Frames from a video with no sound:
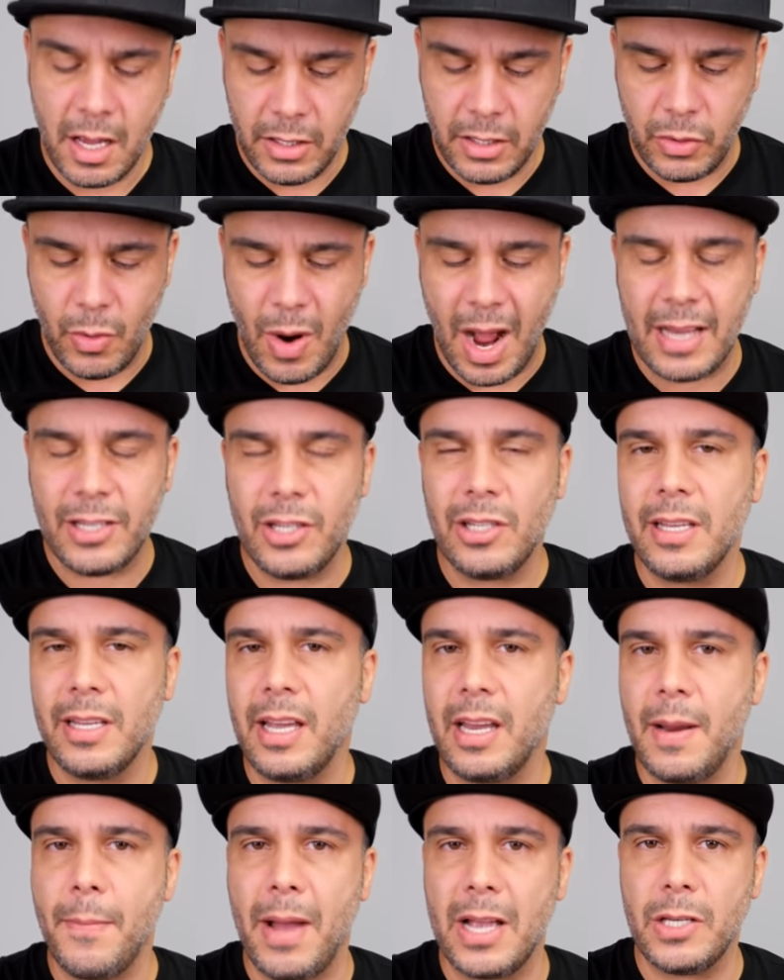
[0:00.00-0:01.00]
to actually
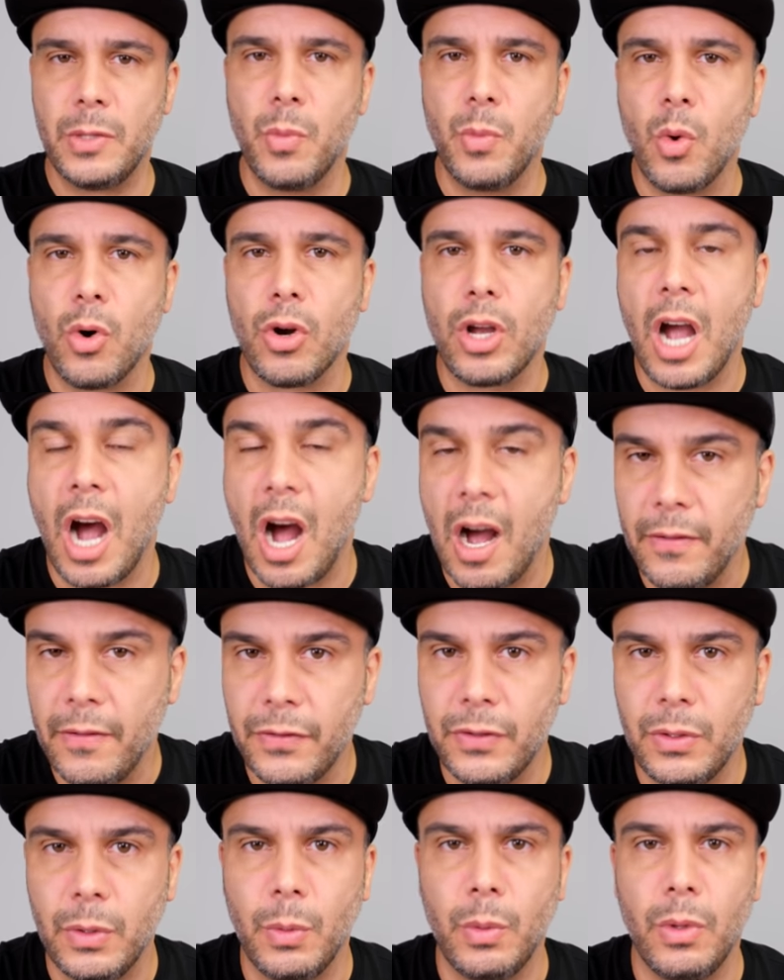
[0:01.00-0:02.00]
get a much more
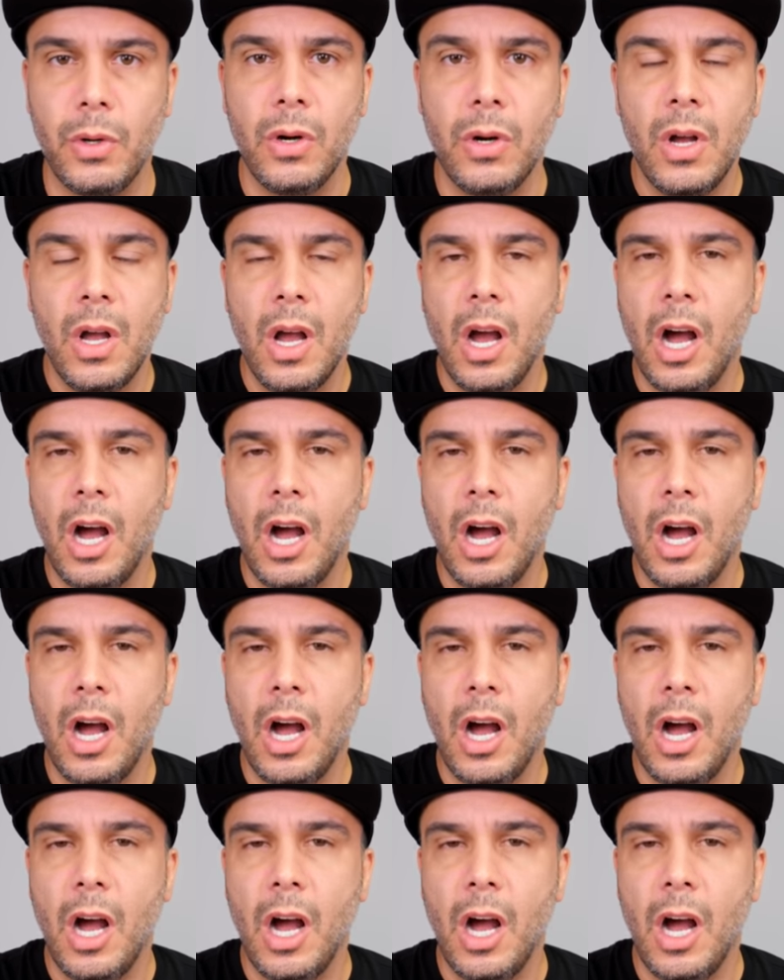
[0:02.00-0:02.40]
comfortable